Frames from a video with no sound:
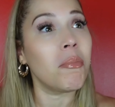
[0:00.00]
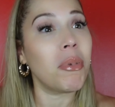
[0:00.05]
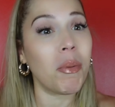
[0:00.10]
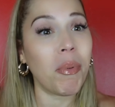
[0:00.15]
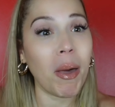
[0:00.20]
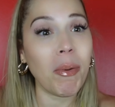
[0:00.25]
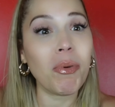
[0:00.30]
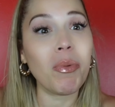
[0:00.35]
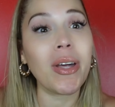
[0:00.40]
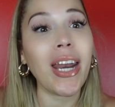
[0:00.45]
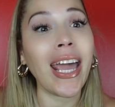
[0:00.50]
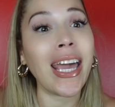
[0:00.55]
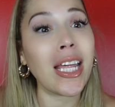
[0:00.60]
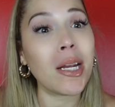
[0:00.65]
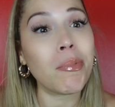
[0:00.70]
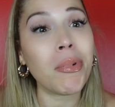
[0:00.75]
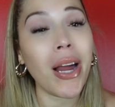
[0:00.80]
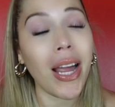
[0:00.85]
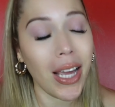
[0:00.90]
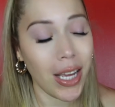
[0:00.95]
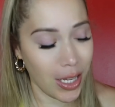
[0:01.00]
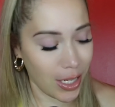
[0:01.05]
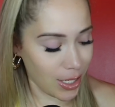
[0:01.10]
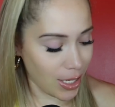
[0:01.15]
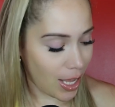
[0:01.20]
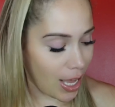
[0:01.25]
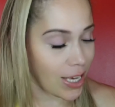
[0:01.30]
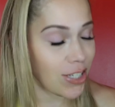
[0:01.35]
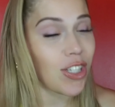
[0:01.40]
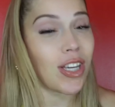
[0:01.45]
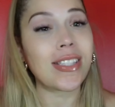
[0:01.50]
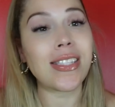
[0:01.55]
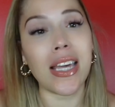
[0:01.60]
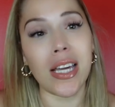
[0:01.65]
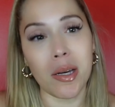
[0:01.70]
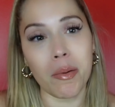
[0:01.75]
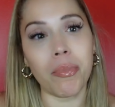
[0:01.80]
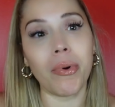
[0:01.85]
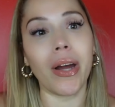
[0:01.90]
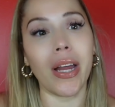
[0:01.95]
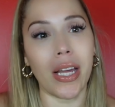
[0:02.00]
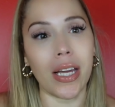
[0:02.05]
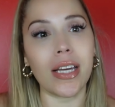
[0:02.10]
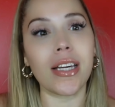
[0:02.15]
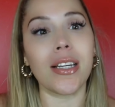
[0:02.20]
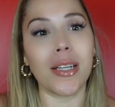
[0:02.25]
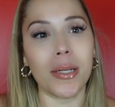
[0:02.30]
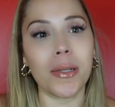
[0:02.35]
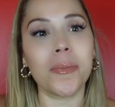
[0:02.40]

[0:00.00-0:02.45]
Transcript: But baby, when I get a break, I shall take a break.